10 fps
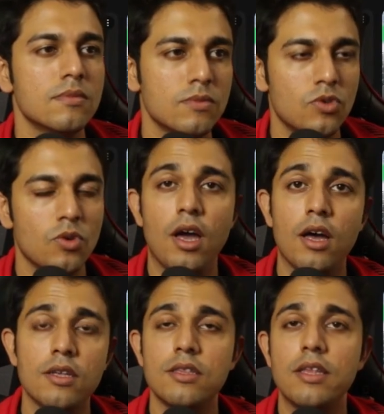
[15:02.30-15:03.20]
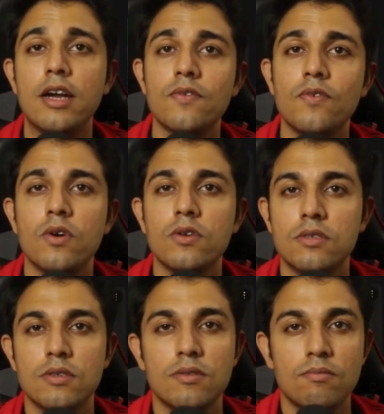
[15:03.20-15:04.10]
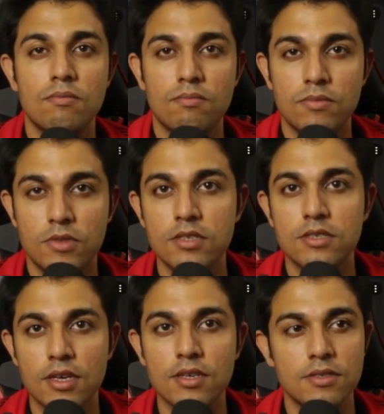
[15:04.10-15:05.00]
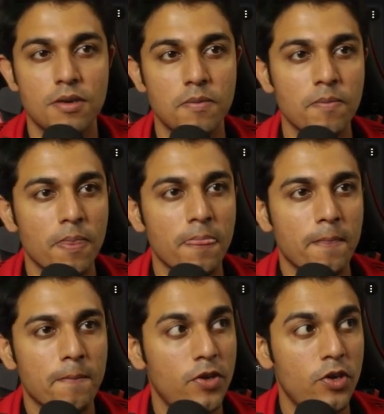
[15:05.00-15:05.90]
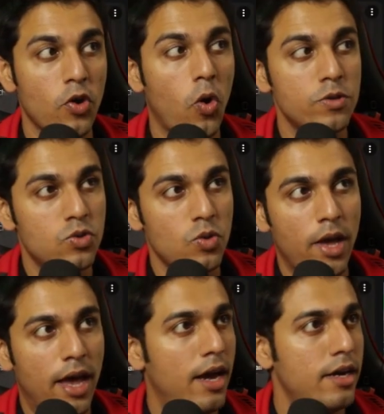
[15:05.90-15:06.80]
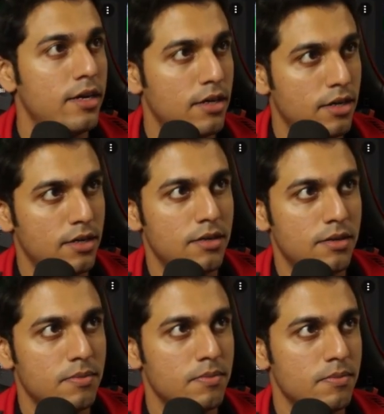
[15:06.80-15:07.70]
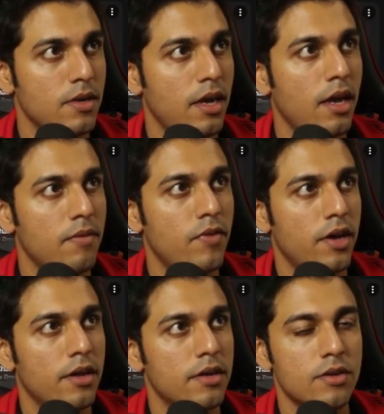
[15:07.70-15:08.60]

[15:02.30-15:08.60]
So, yeah, that was this easy. We also had a game where,